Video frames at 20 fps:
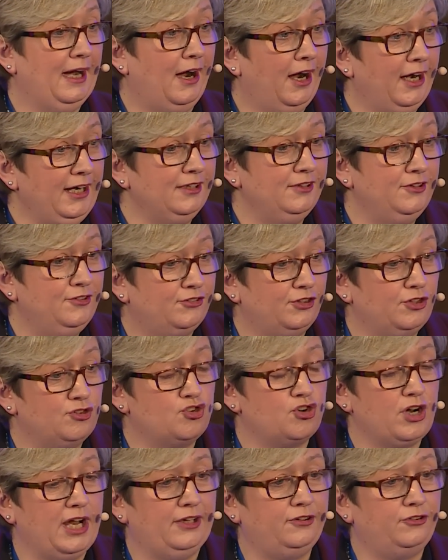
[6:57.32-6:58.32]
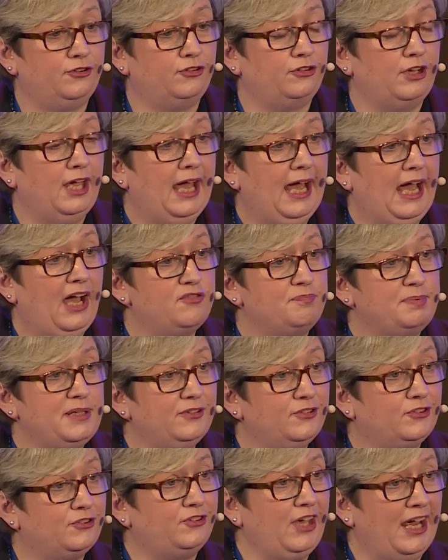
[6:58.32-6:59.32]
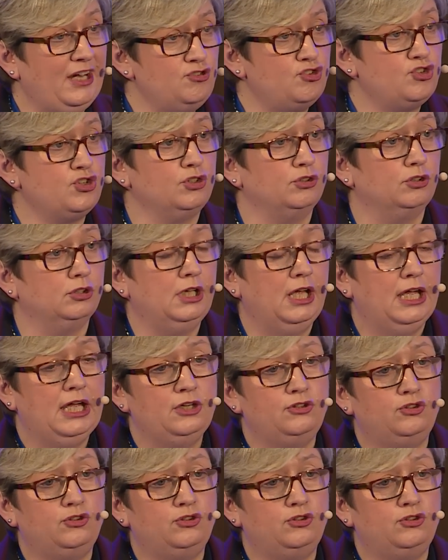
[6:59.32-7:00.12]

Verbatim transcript: Ireland's interests have been central